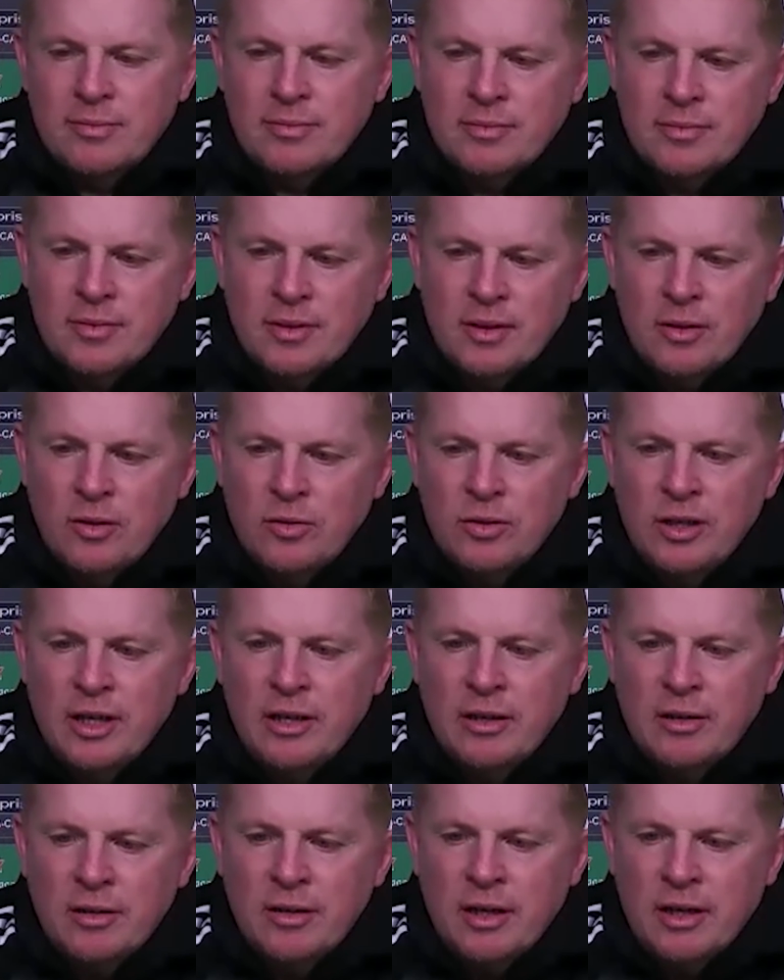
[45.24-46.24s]
you know,
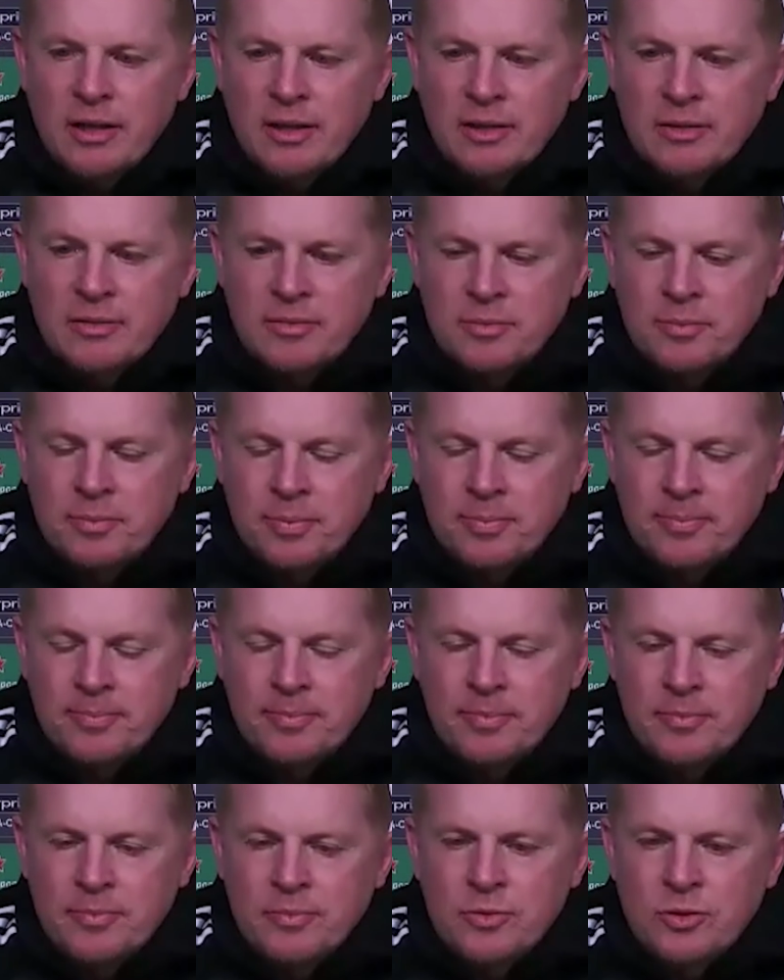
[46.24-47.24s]
Nier had it
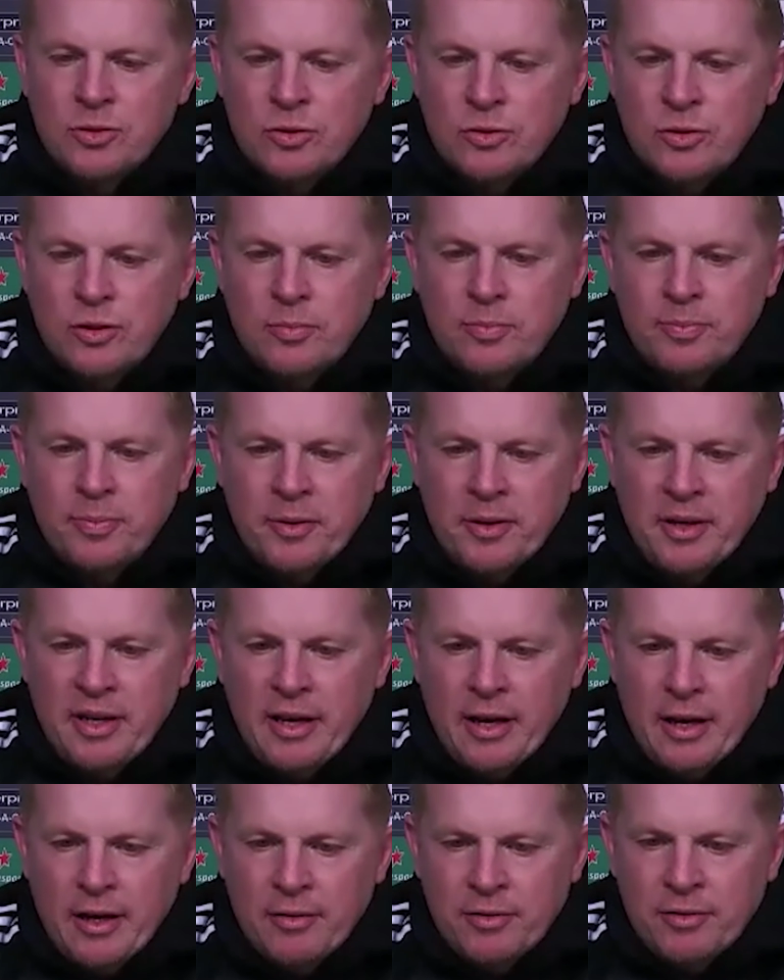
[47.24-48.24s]
sort of pretty
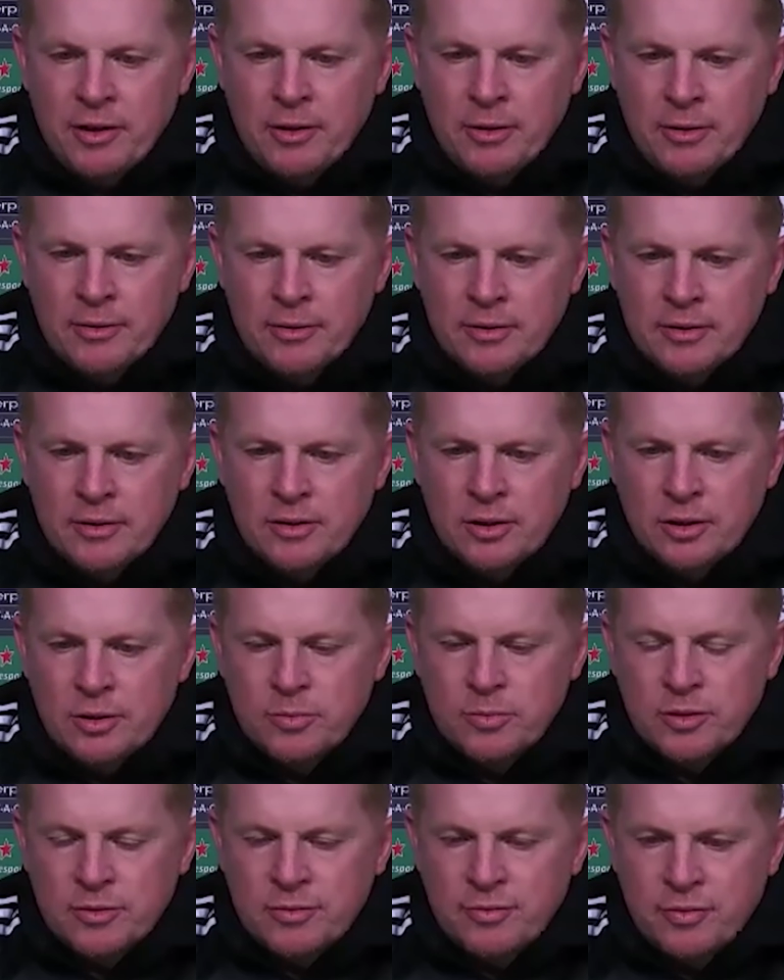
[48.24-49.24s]
heavy in
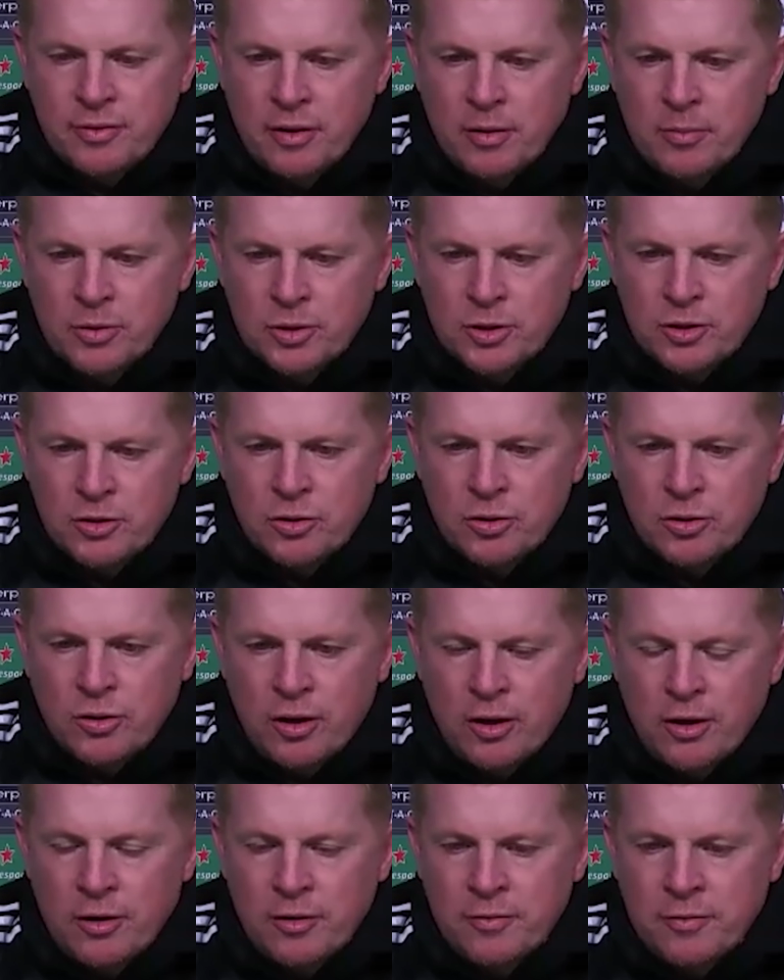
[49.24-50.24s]
terms of how much it took
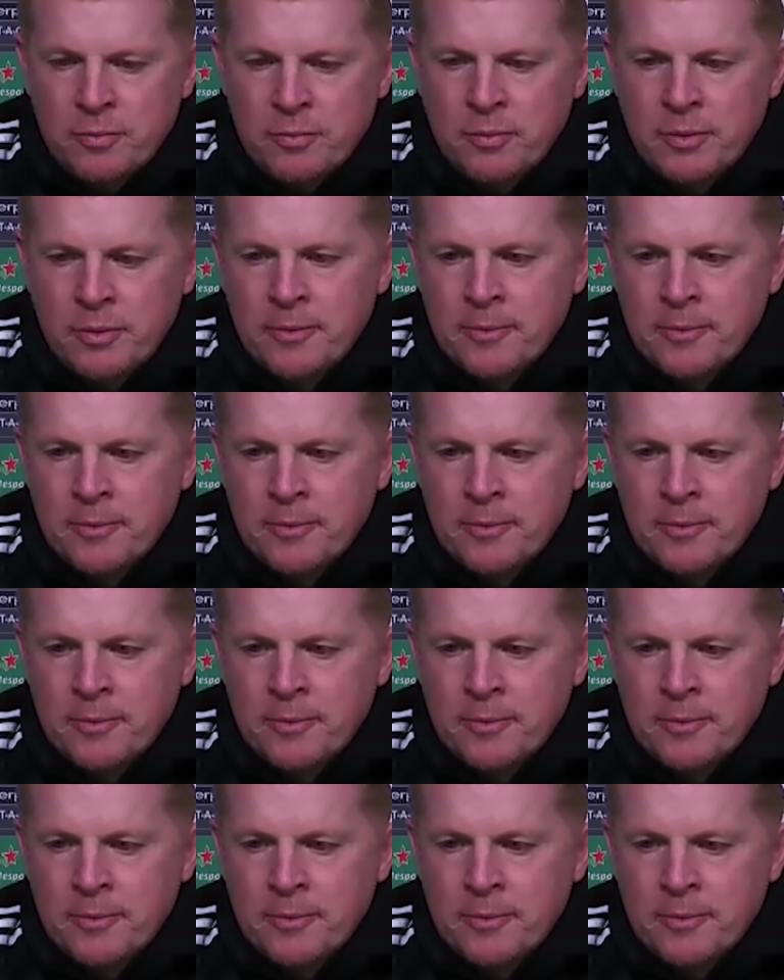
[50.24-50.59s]
out of him.